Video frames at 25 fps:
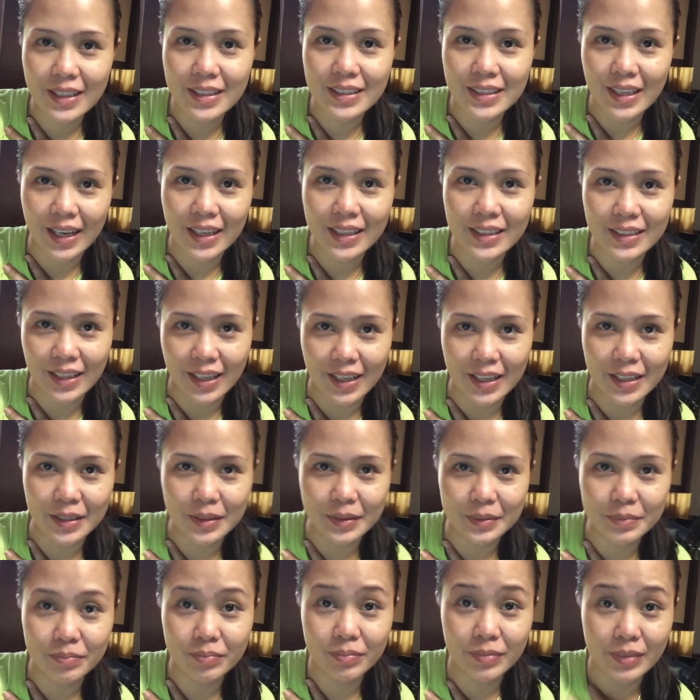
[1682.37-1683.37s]
exciting.
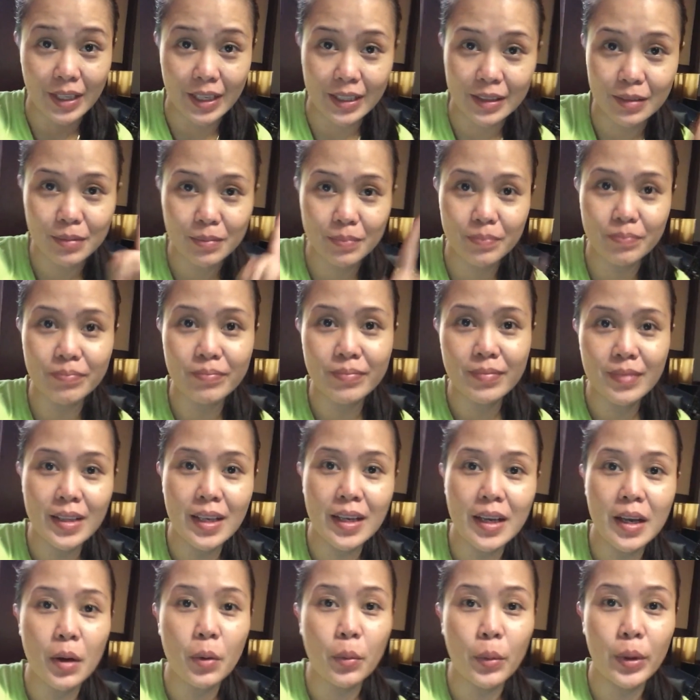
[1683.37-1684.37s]

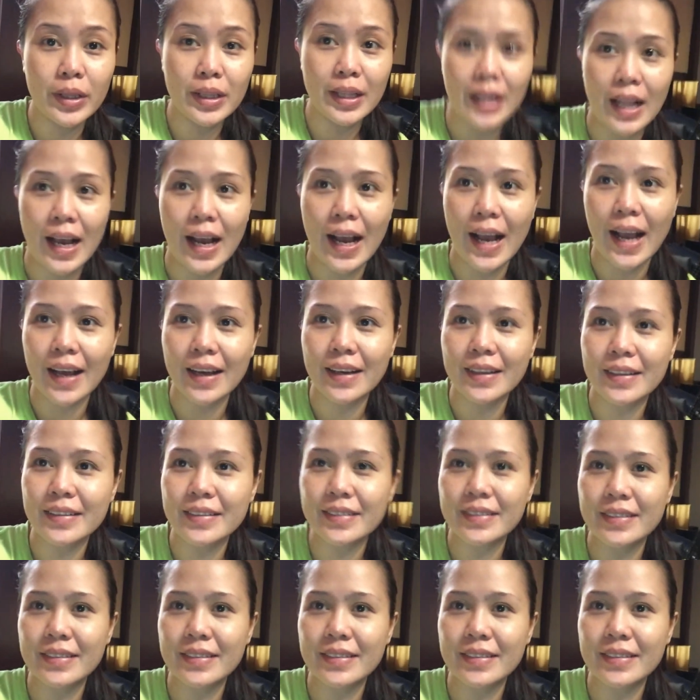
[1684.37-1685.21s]
Wait lang ah.